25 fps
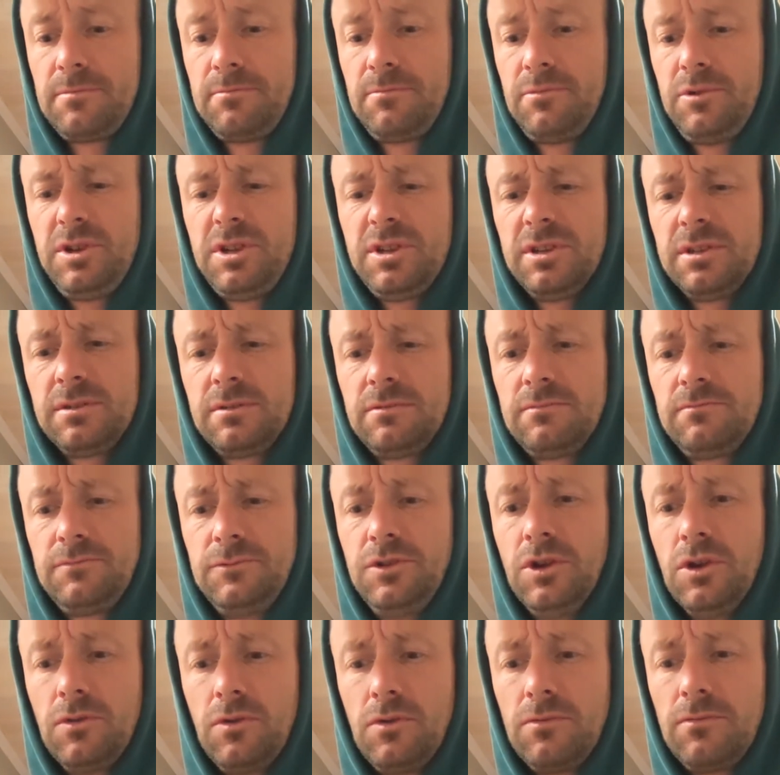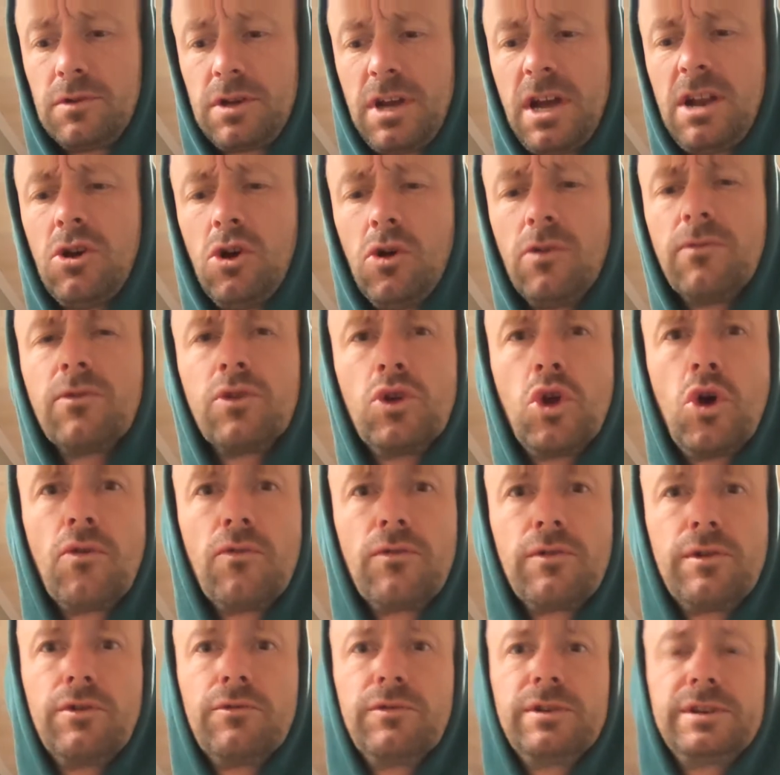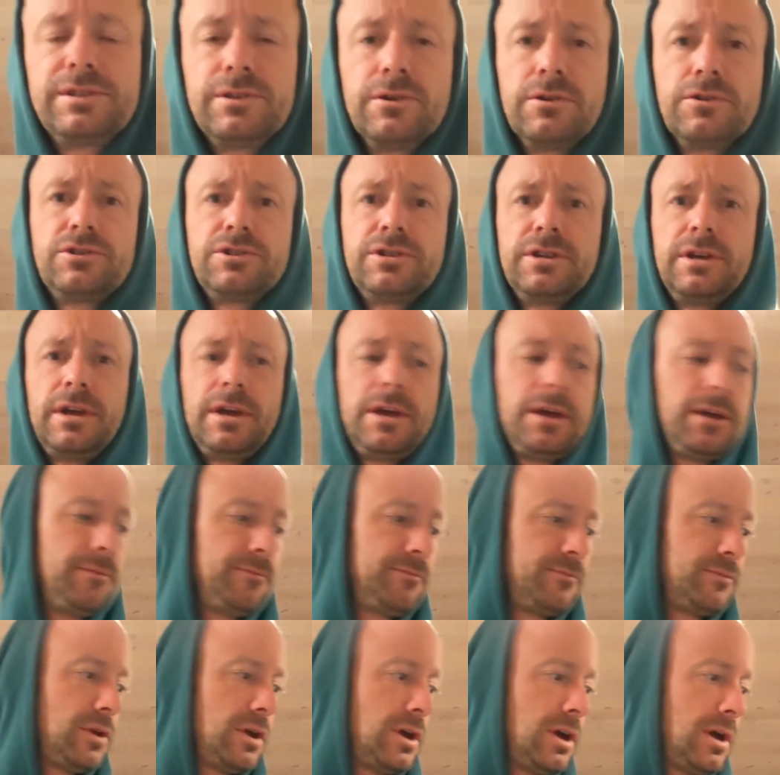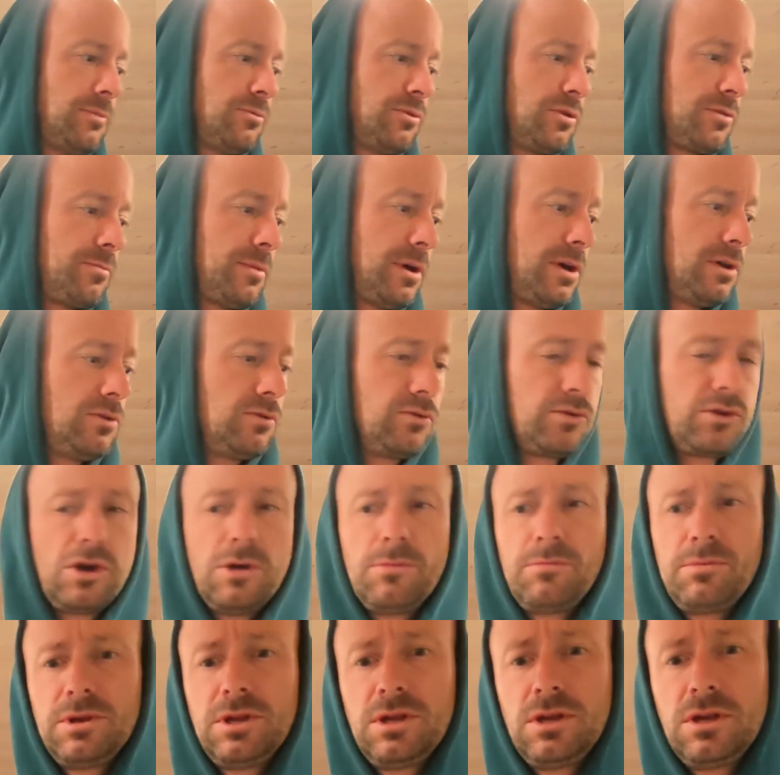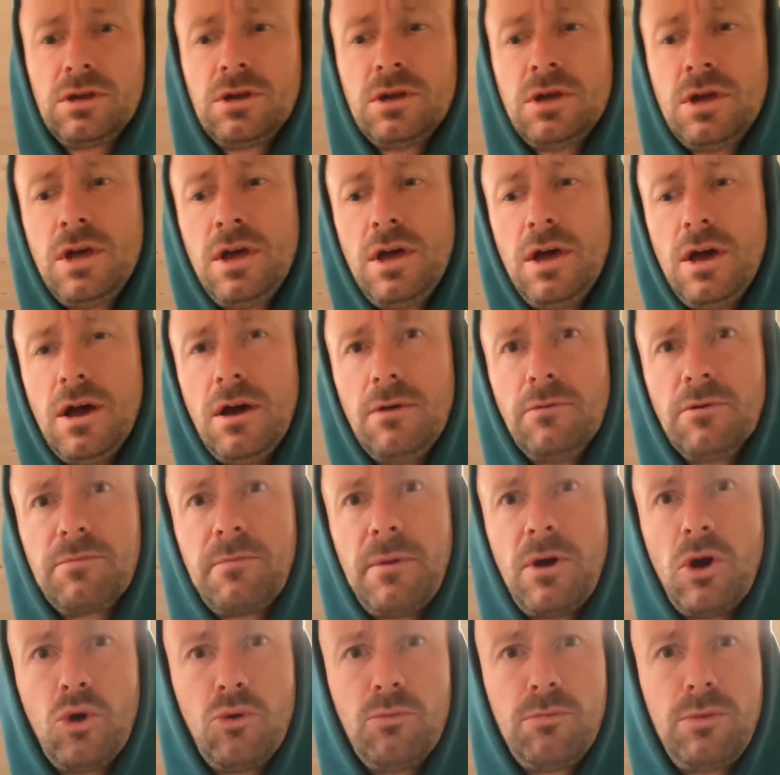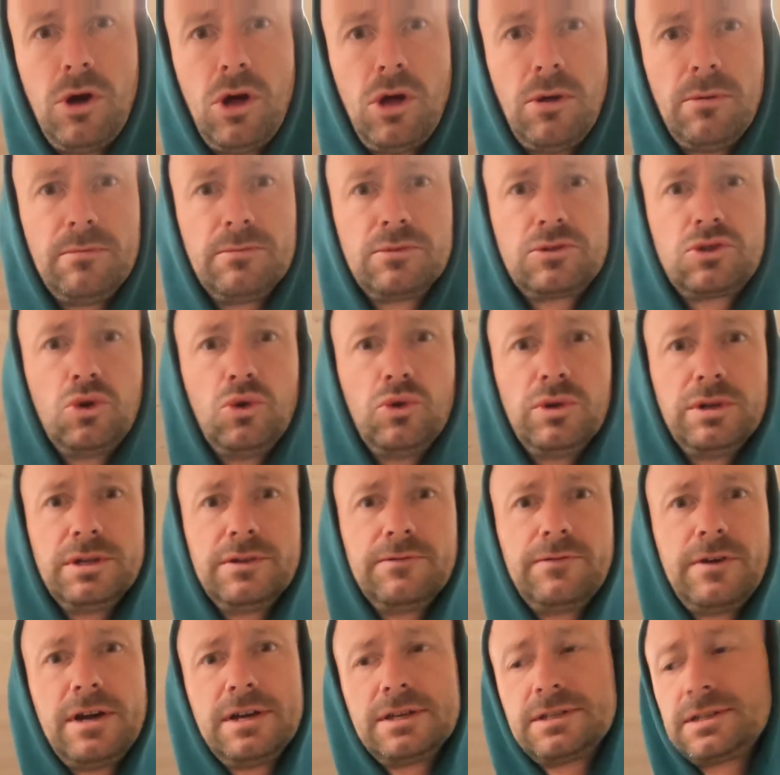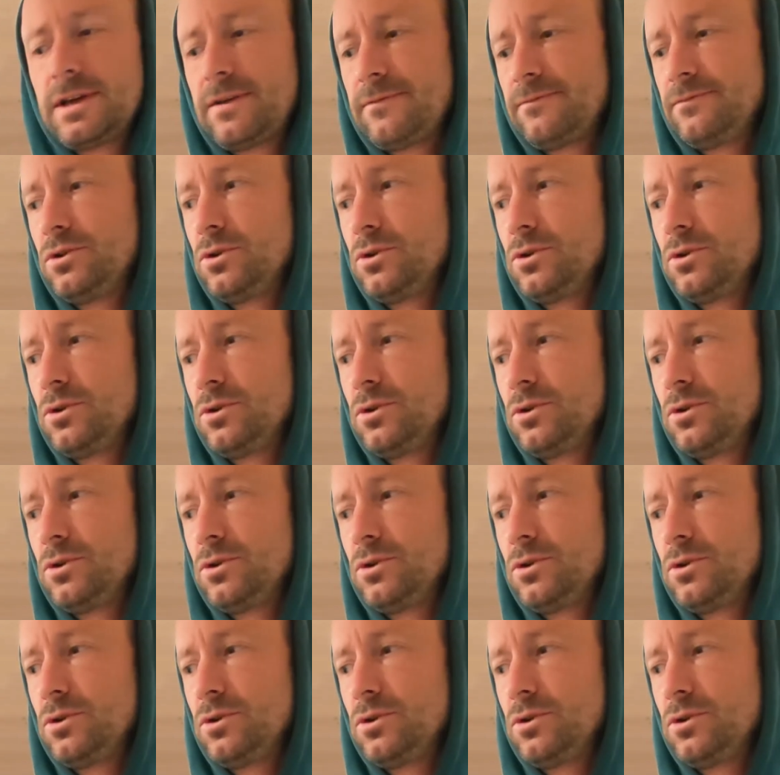pretty good, you know, kind of over and over in the research, and with my own company, with my own palm cooling device, I've